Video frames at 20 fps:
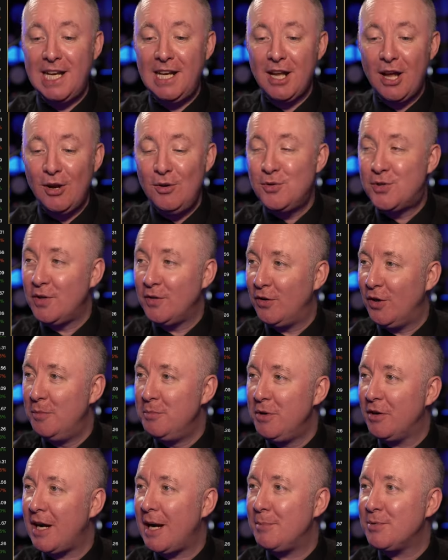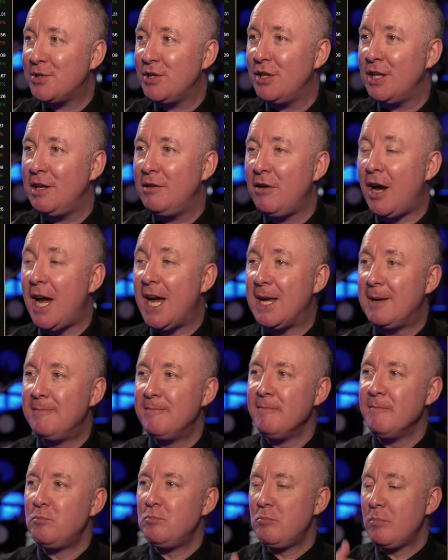loads of them. You're absolutely right.
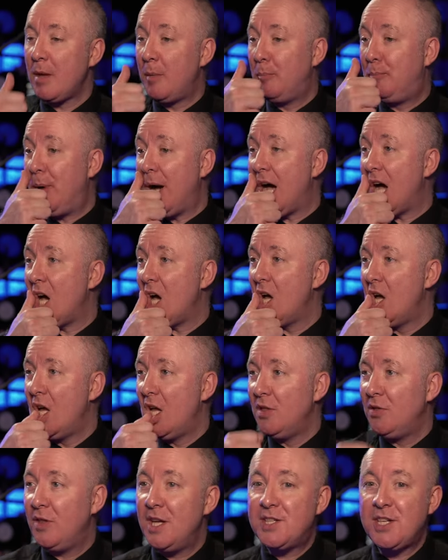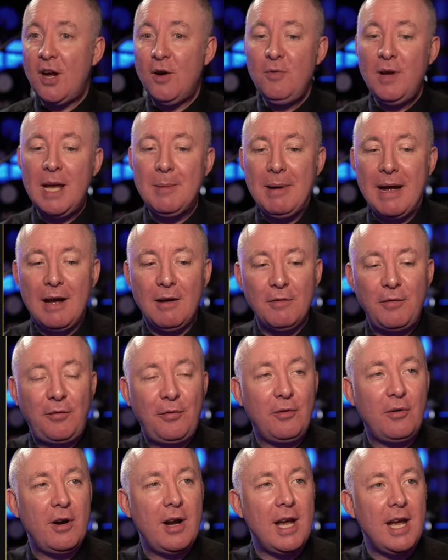But there's only about
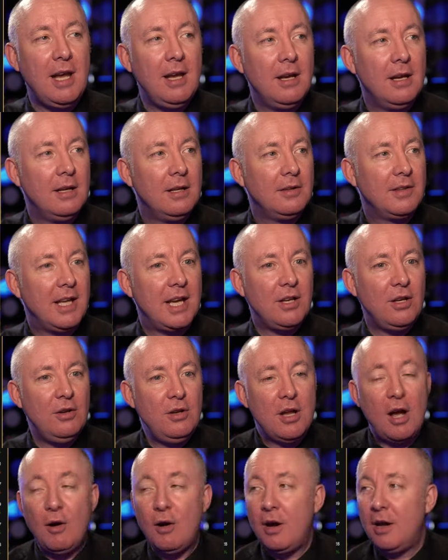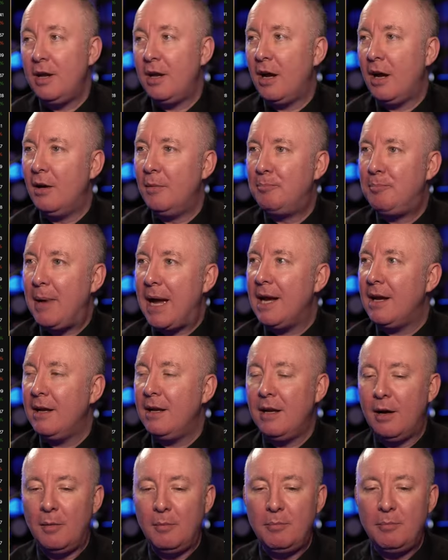three that you know, you know, bank, you
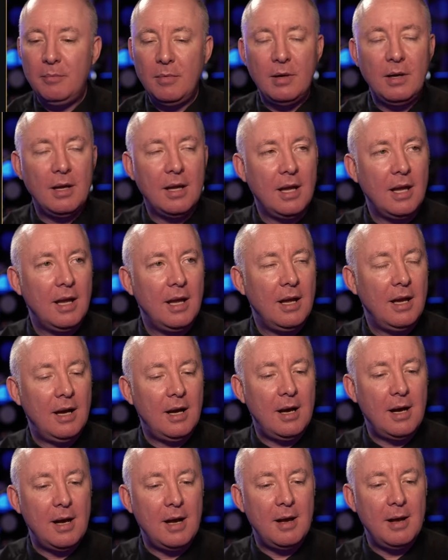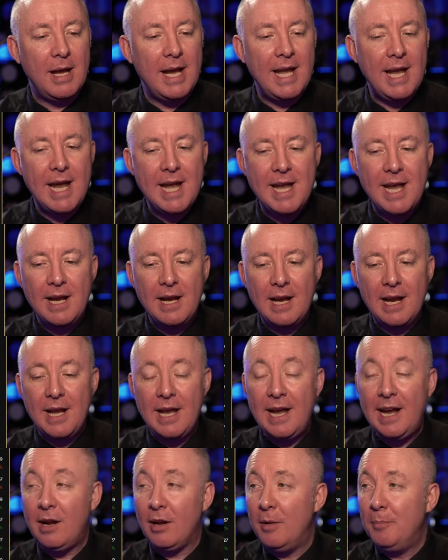know, uh, in, in, in
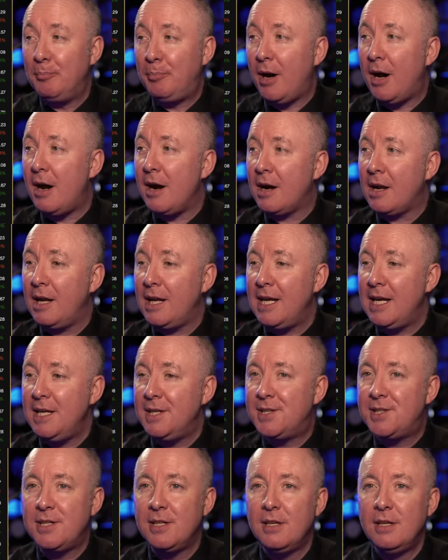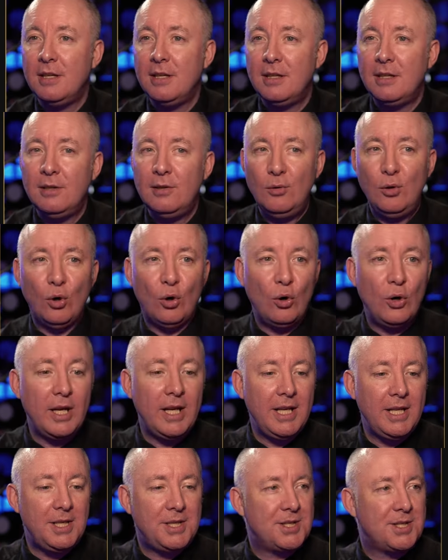England, Barclays,
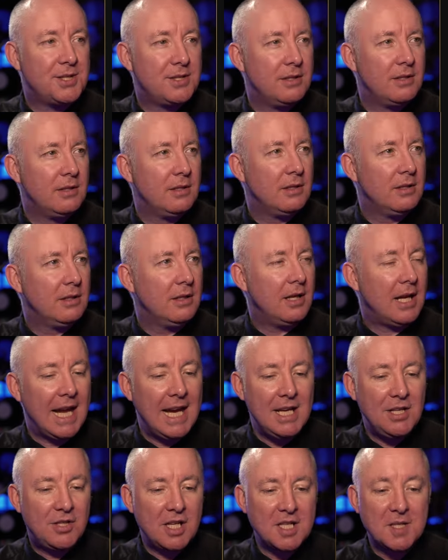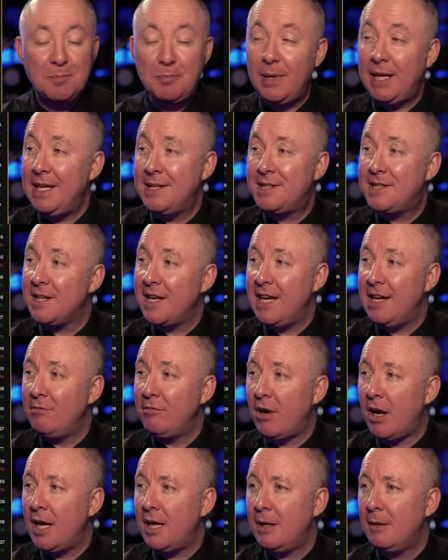Lloyds, HSBC,
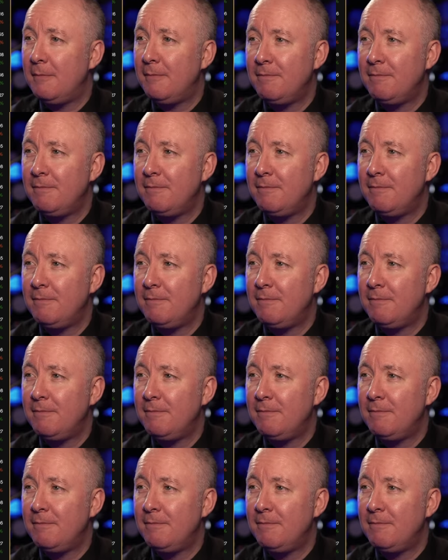right?